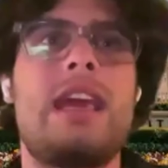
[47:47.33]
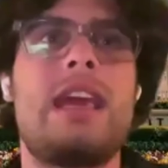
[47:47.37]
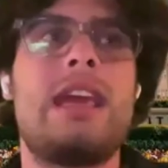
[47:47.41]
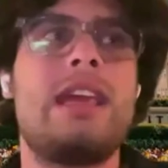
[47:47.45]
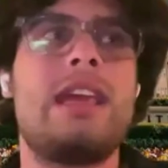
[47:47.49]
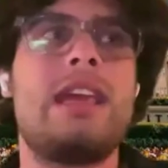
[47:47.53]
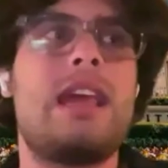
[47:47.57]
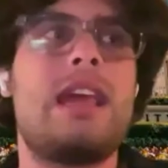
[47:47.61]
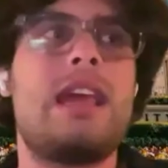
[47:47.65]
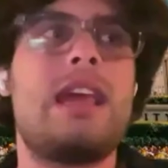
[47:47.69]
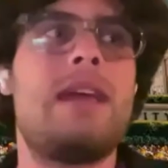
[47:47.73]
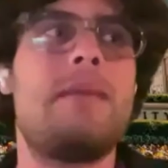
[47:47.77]

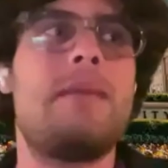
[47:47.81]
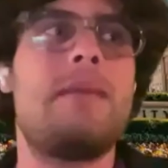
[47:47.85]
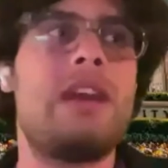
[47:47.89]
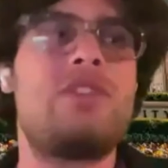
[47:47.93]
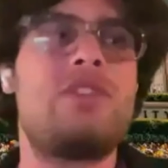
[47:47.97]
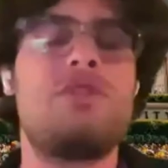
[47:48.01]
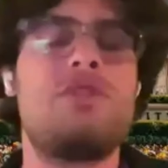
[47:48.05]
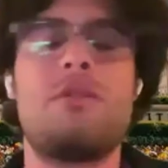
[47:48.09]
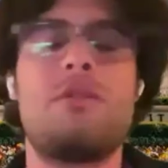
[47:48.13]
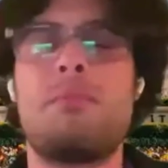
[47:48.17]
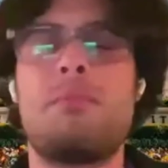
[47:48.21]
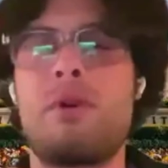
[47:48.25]
It
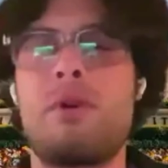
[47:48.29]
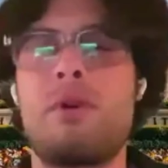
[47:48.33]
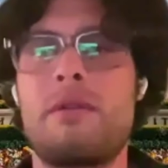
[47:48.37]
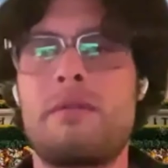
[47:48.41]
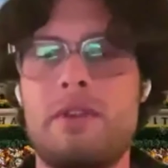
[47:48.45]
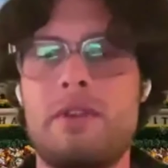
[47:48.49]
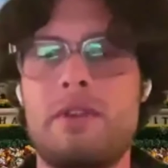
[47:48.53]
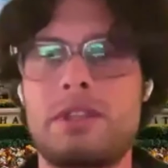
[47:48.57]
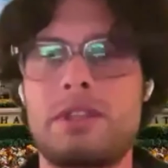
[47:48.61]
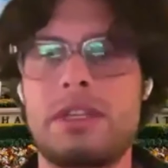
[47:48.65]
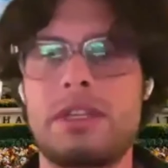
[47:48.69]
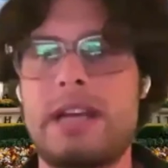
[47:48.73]
makes you a more
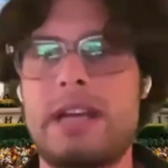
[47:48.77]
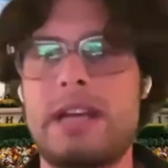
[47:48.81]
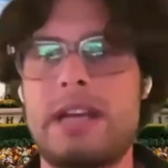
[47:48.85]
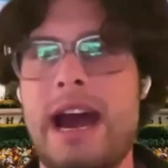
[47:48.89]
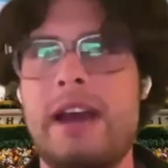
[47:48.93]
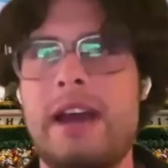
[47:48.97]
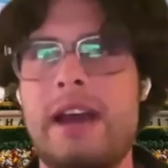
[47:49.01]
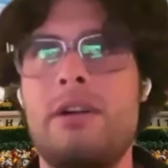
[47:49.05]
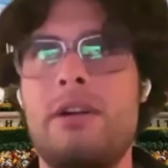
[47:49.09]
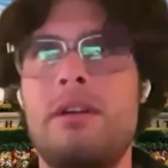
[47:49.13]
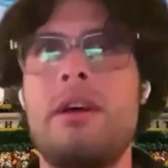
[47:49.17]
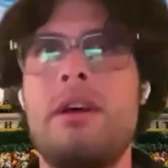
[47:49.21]

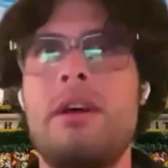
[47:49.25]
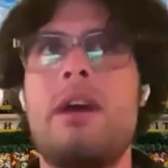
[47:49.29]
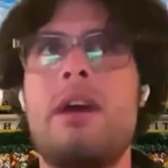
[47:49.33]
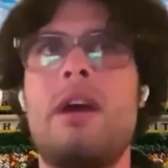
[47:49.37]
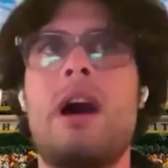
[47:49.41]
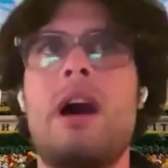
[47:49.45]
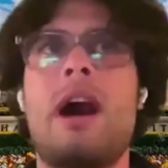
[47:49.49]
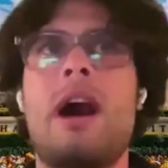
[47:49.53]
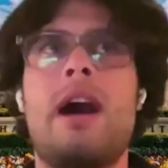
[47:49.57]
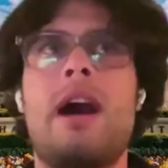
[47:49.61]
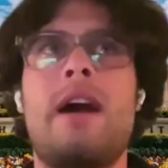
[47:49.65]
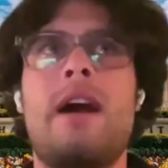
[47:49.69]
versatile
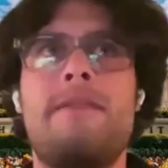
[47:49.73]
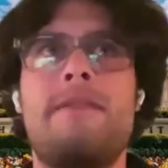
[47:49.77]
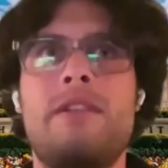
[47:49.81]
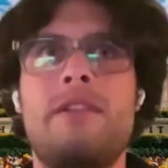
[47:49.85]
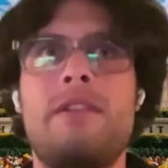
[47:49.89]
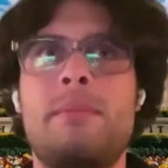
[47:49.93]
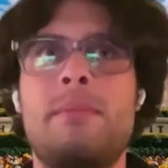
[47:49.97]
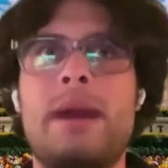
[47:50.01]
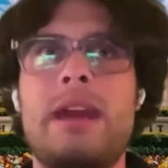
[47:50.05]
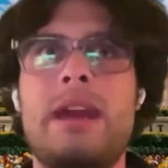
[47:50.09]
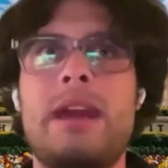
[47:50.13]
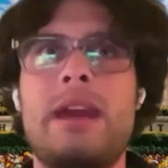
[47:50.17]

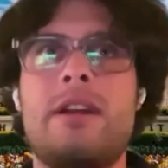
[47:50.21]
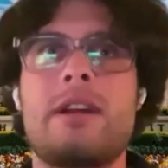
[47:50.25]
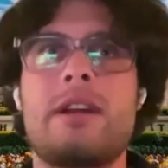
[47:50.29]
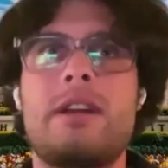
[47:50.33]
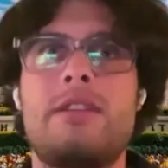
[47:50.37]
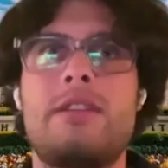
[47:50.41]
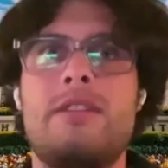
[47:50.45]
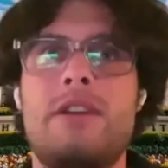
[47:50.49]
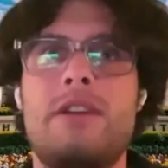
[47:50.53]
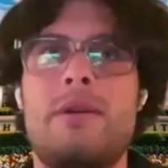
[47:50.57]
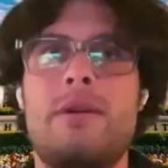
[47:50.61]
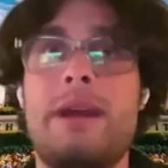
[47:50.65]
filmmaker
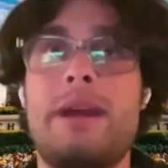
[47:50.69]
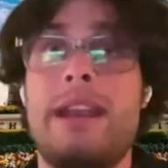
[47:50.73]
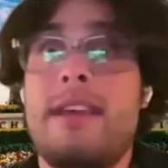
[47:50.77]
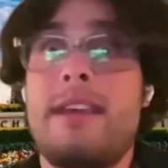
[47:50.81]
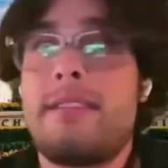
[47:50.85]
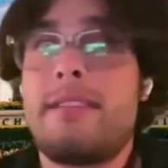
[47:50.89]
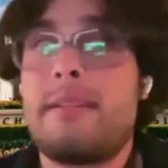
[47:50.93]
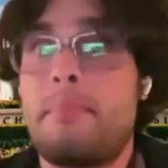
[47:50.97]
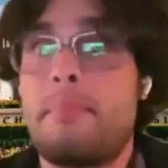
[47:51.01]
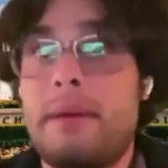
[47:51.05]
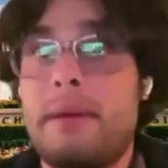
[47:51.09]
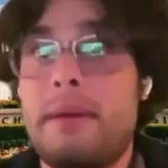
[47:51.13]
because it
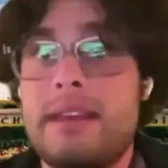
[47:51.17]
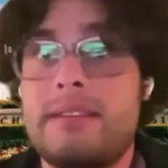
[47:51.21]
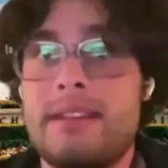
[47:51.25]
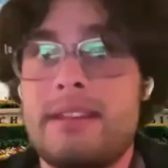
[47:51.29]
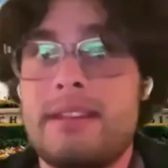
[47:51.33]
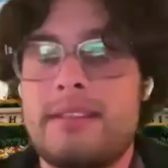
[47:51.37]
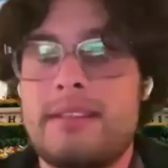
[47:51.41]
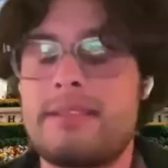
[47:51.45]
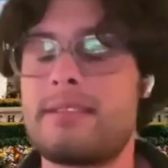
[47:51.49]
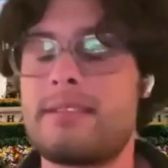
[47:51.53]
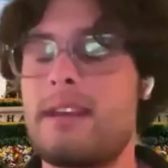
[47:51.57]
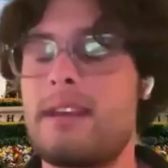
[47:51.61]
is a
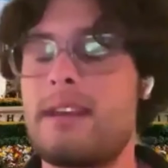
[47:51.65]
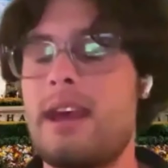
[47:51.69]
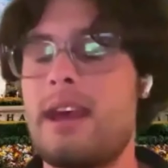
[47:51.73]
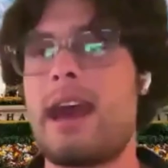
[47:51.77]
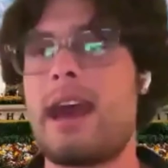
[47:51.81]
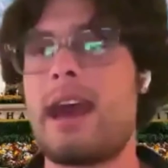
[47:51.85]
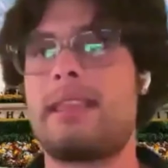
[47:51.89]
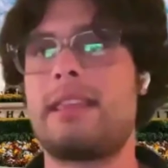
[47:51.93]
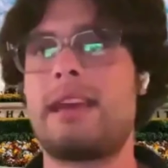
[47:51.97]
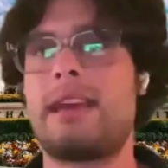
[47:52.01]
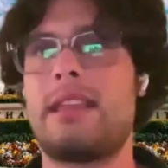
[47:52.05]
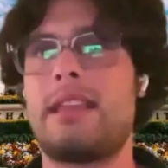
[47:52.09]
business
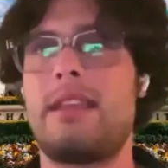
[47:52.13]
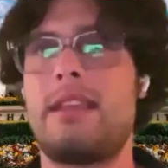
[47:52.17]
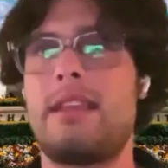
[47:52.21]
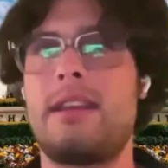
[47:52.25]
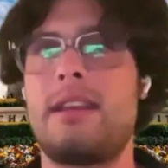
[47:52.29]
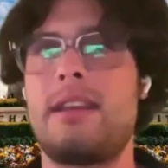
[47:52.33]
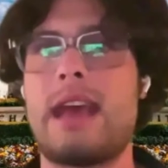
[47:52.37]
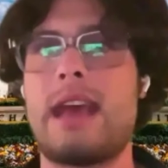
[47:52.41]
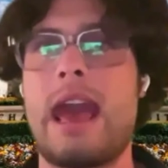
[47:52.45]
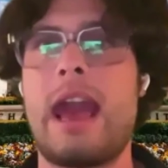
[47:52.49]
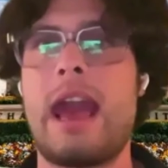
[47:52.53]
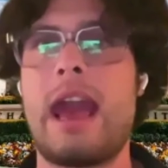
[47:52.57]
at the end of the
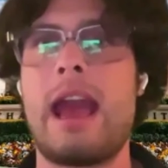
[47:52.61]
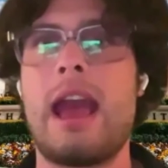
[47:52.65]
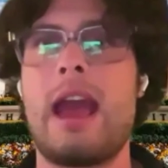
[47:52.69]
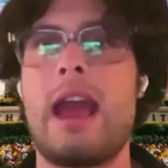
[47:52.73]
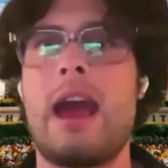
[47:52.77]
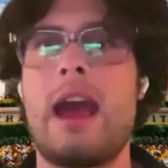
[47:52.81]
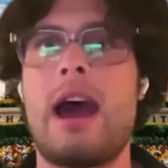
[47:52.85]
day.